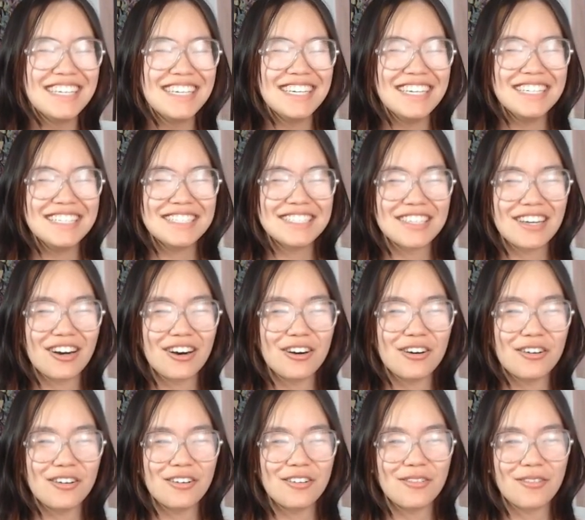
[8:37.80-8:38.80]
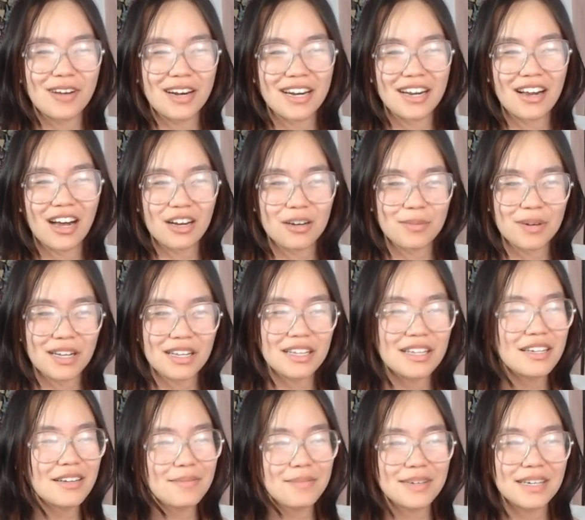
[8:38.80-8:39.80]
So we're gonna talk about a
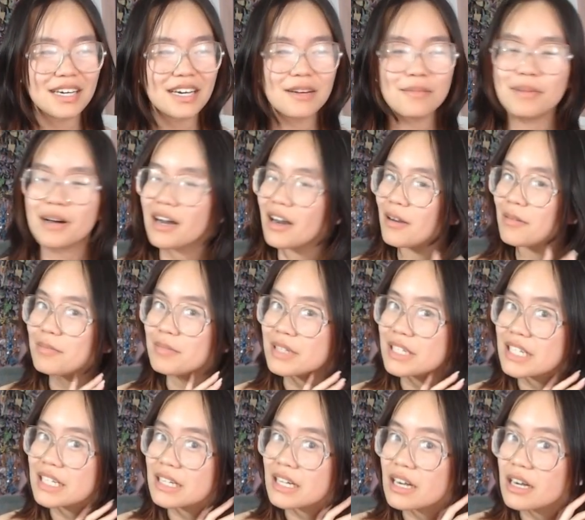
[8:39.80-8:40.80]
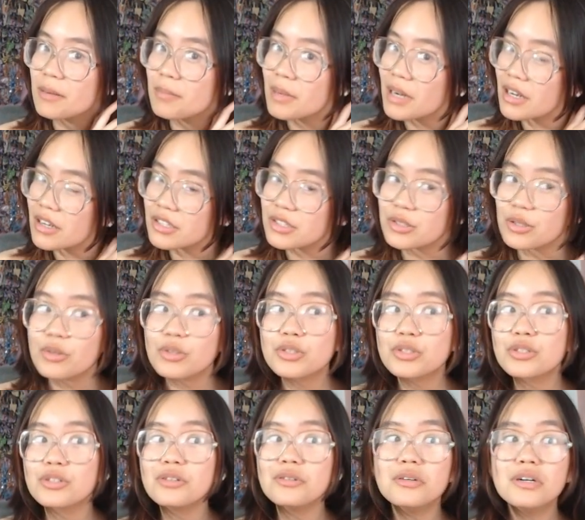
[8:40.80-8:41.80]
little bit about being
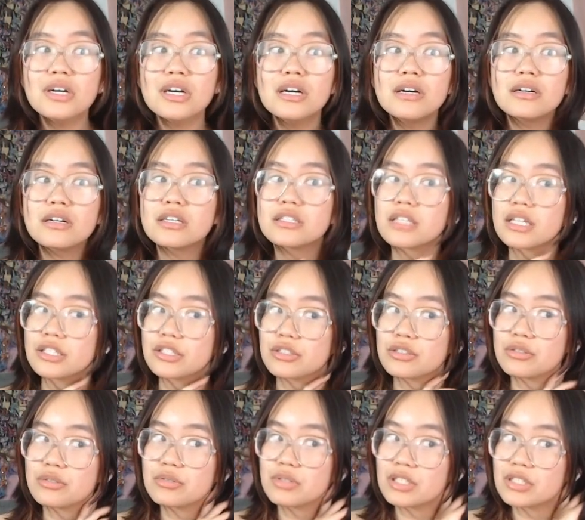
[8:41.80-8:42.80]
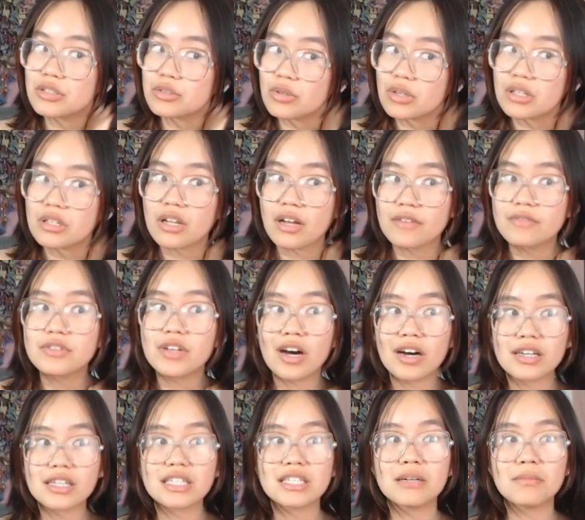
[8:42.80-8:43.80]
parasocial, because I do love
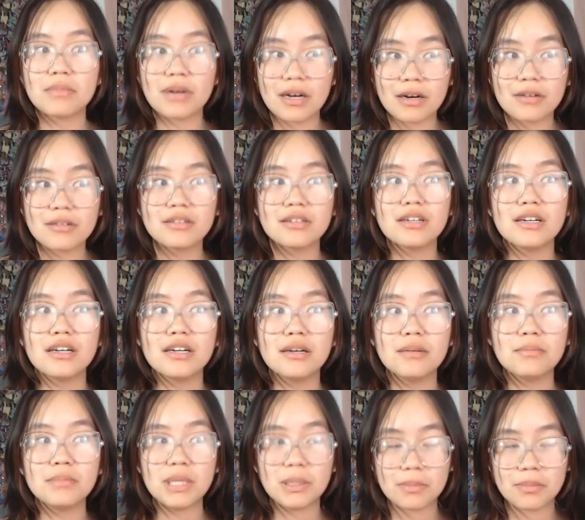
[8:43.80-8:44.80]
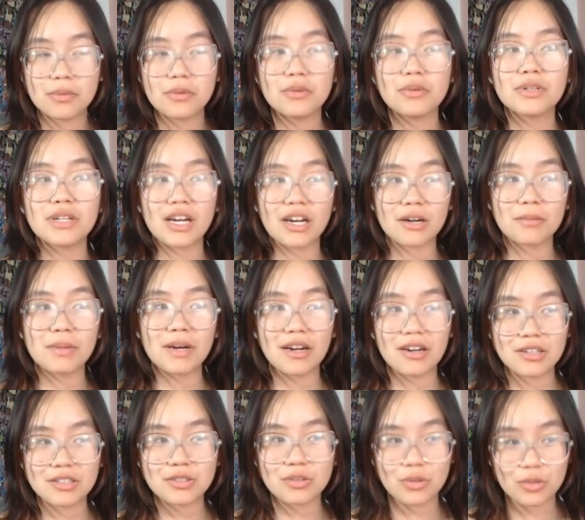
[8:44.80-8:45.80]
talking about people that are
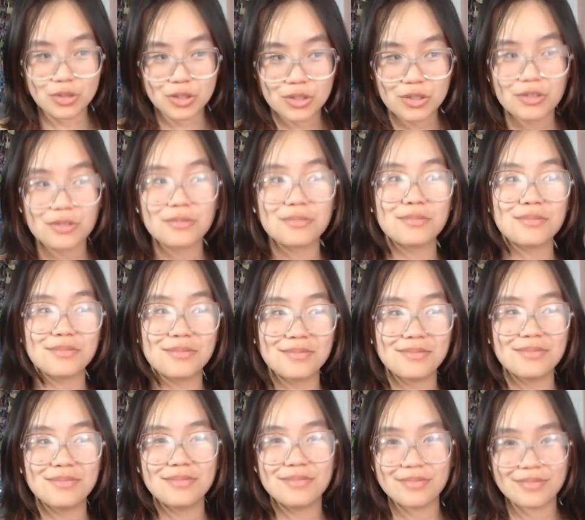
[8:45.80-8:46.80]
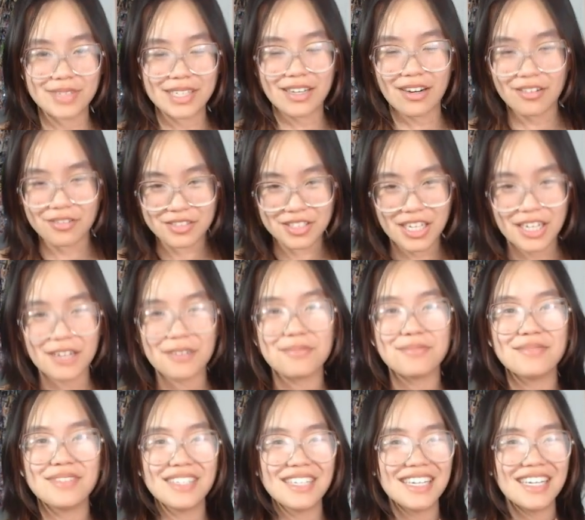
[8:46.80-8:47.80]
parasocial like all the time,
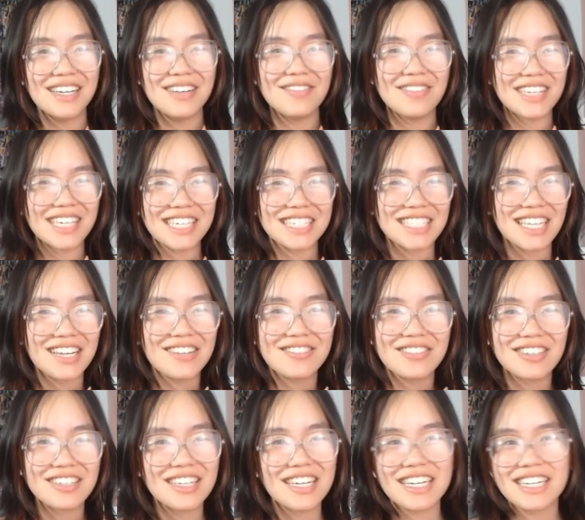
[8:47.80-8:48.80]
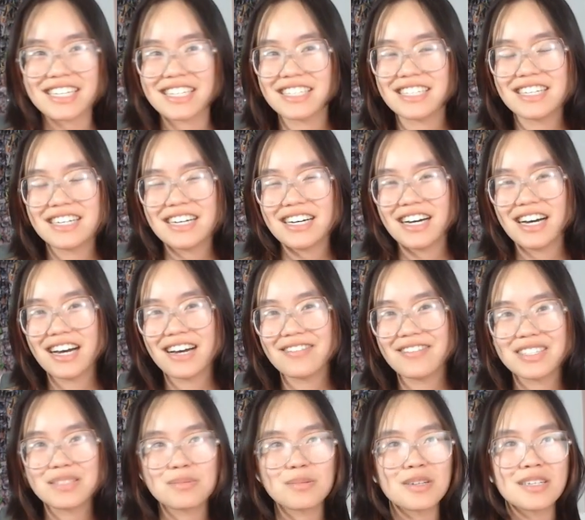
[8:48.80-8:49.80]
because I feel like I've
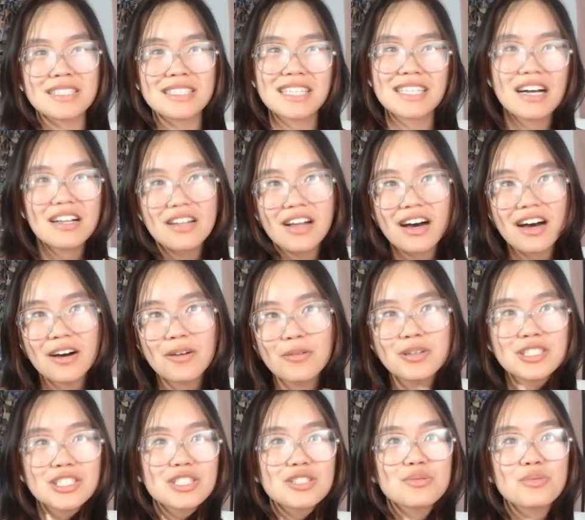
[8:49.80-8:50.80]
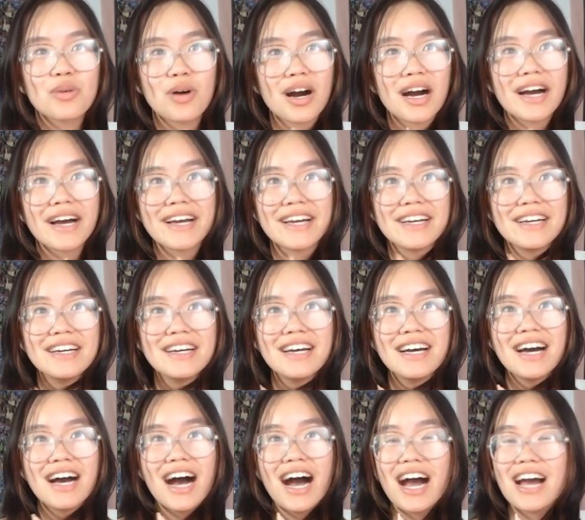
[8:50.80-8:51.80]
experienced that a lot, which is why
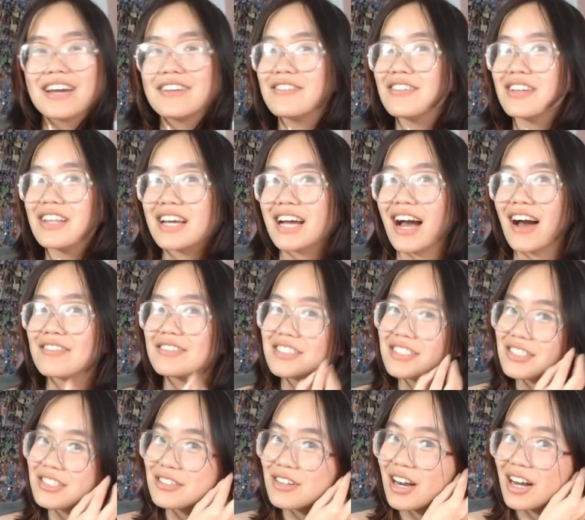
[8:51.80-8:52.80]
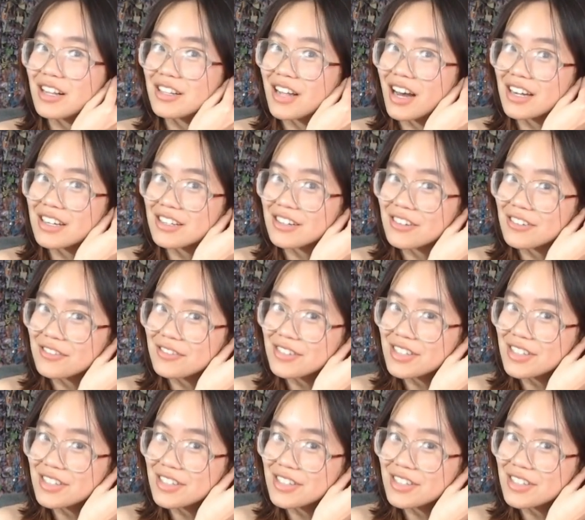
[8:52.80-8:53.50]
I feel like I have to do a lot of